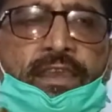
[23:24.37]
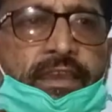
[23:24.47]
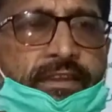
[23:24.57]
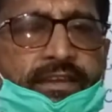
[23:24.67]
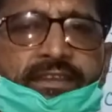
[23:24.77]

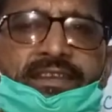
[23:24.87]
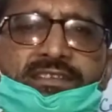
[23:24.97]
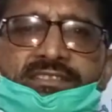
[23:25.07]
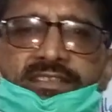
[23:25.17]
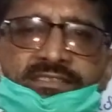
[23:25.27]
And
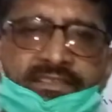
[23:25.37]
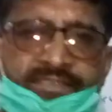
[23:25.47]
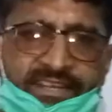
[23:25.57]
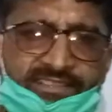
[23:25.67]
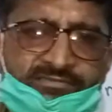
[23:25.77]
again there is a
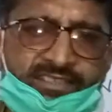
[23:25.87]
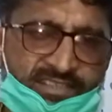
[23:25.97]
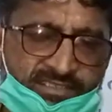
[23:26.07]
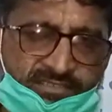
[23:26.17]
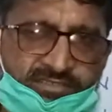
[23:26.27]
dative
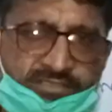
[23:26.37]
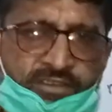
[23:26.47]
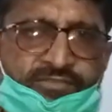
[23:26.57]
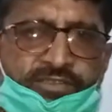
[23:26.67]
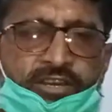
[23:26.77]
case
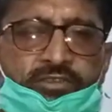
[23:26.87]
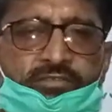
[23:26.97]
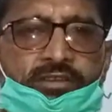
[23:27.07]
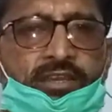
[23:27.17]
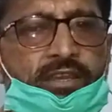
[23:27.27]
of
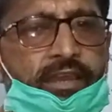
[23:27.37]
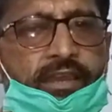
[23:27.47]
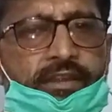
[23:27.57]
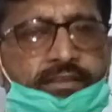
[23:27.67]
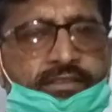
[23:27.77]
noun,
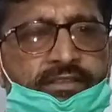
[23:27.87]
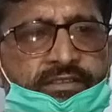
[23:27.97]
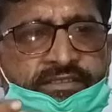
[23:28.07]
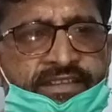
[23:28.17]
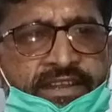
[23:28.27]

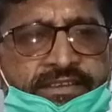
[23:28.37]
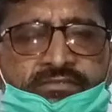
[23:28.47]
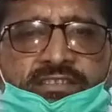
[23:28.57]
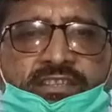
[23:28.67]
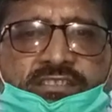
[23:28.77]
and
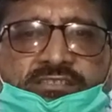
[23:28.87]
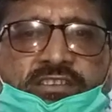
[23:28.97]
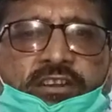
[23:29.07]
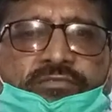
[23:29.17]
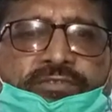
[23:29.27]
dative case
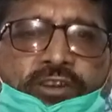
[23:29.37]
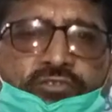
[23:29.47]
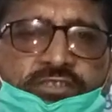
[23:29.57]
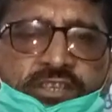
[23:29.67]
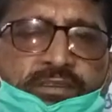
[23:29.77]
of
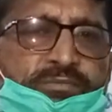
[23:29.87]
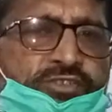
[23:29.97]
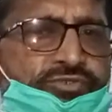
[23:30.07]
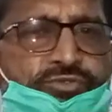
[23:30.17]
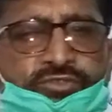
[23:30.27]
noun can be
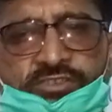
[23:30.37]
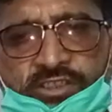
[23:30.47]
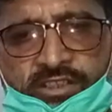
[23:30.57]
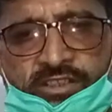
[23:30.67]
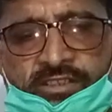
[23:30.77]
used
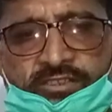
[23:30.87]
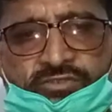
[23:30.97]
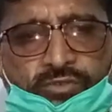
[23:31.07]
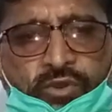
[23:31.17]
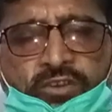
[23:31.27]
in
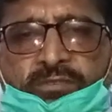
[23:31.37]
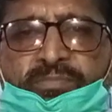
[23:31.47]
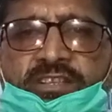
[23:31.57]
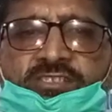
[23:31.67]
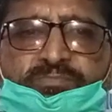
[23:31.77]
its own
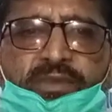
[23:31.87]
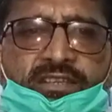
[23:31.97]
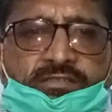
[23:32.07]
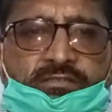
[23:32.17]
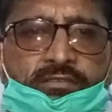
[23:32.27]

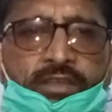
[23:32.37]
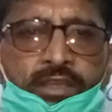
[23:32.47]
perspective.